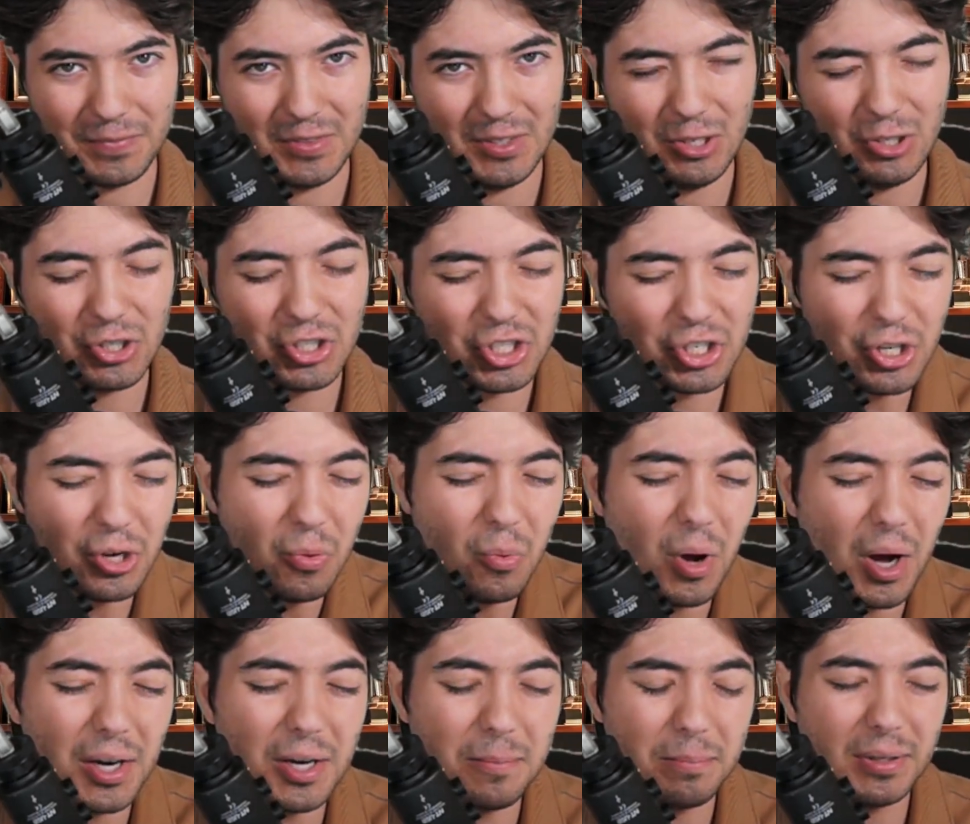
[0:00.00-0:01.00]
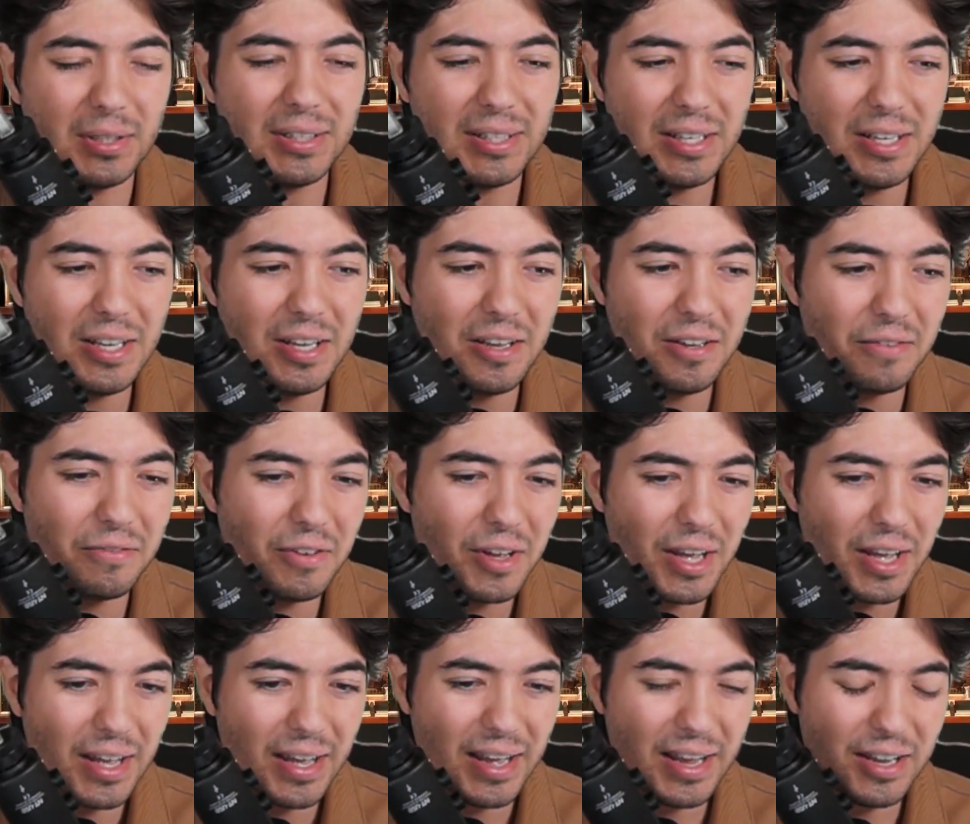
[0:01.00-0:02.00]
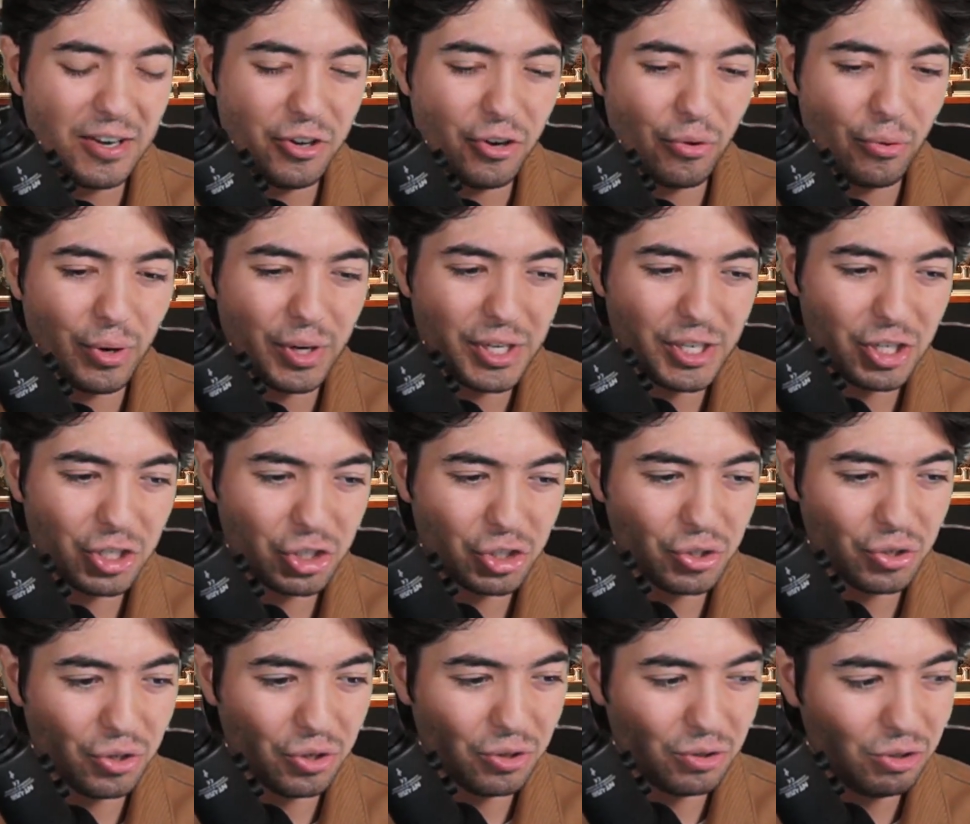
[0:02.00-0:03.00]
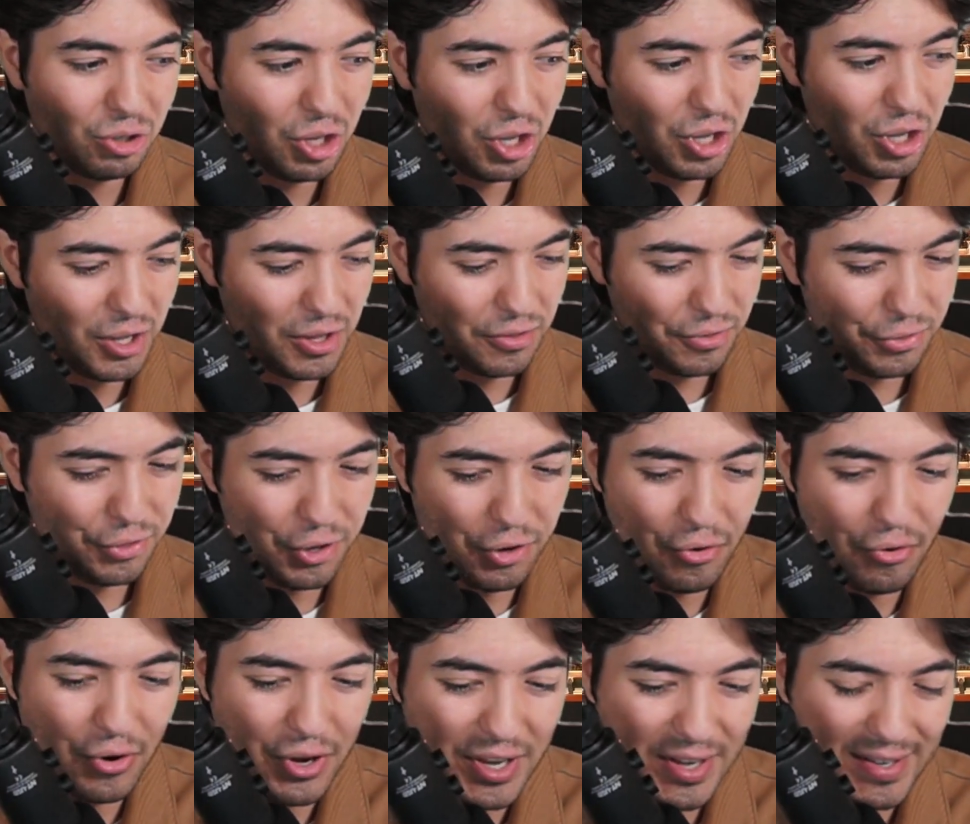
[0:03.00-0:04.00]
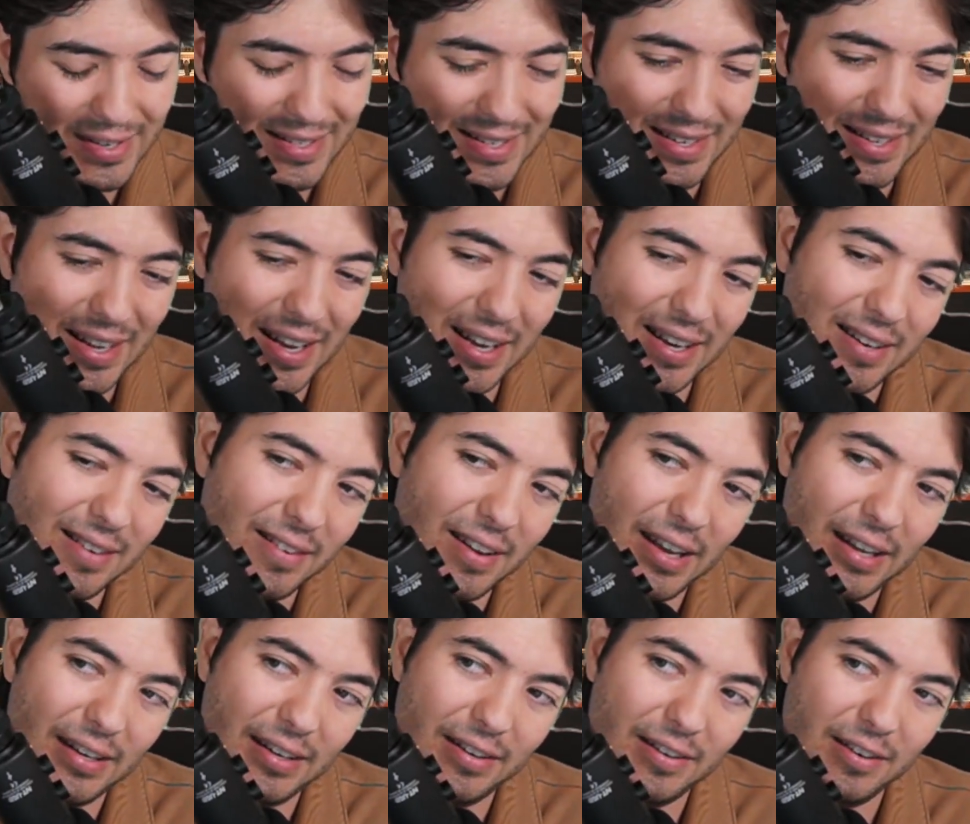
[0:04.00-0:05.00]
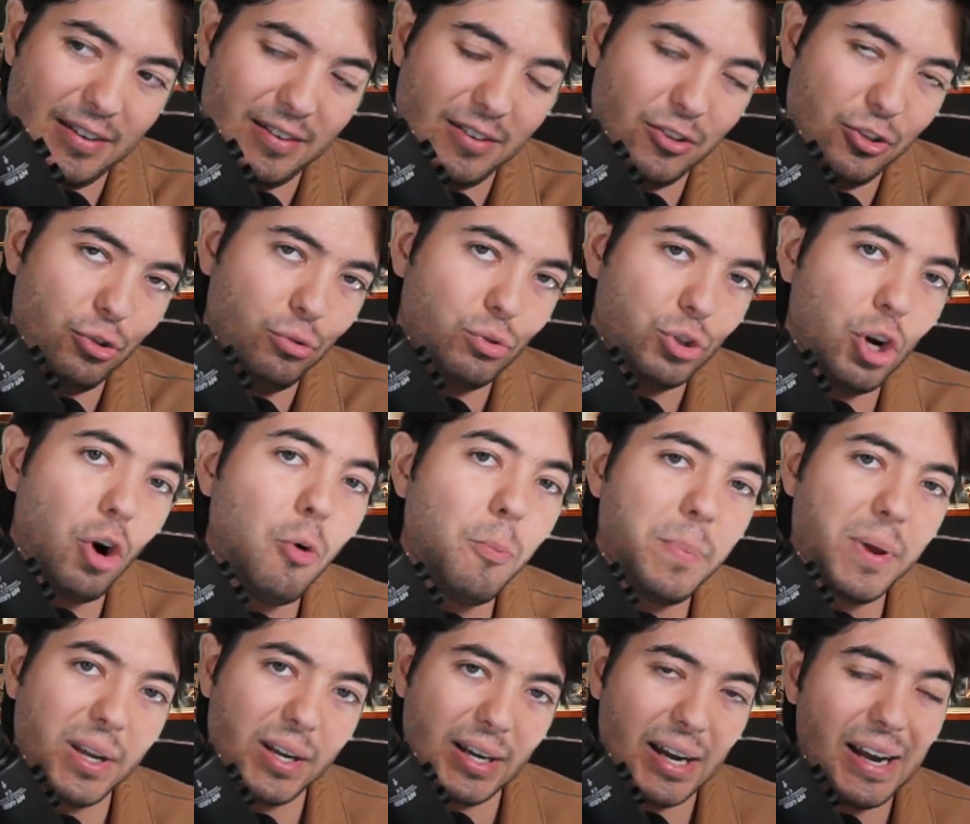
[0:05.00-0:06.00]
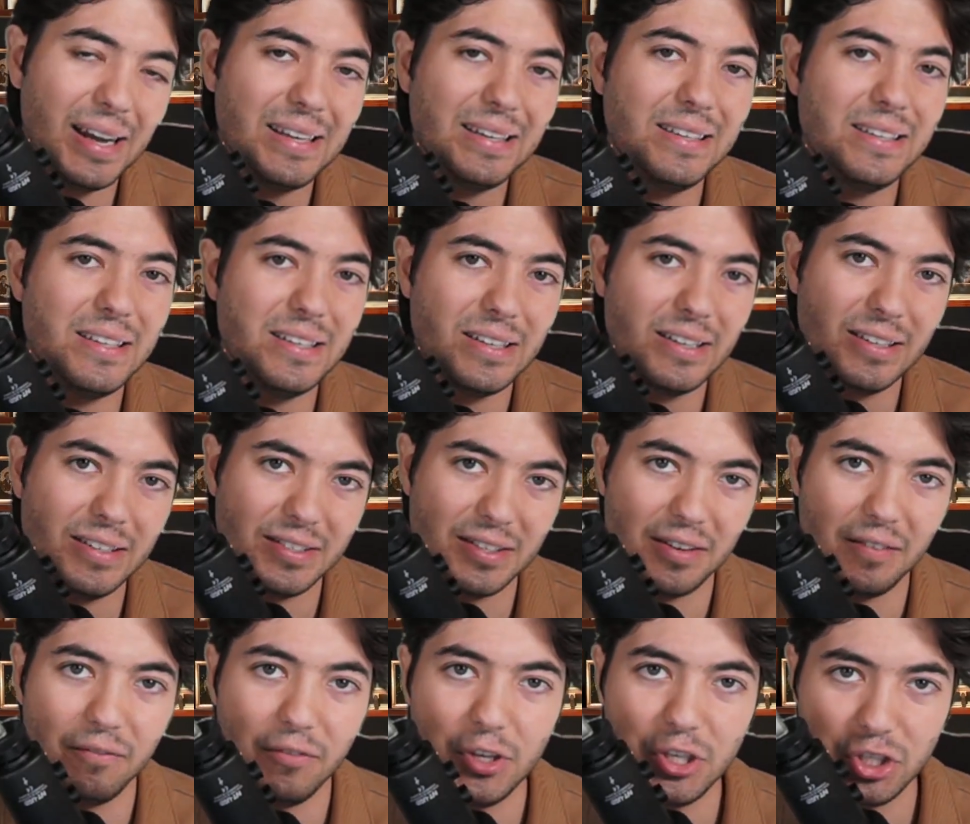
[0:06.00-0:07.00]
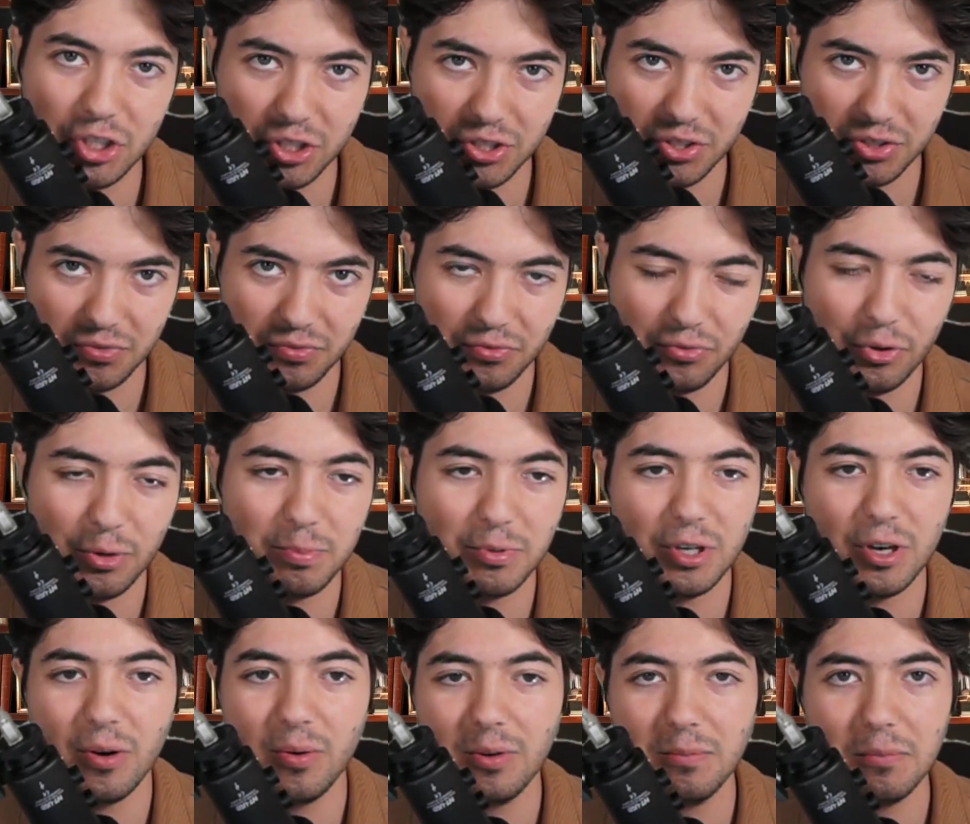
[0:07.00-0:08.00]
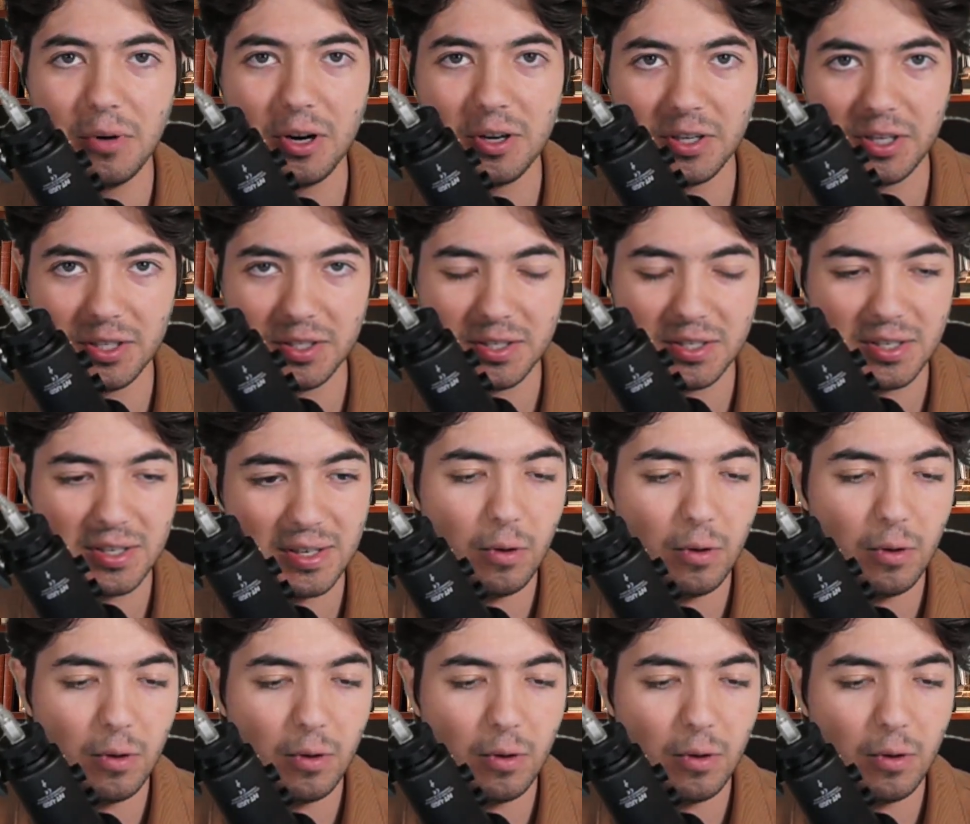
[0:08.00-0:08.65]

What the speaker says: You still want to believe in your initial theories and utopic ideas and visions of crypto and markets.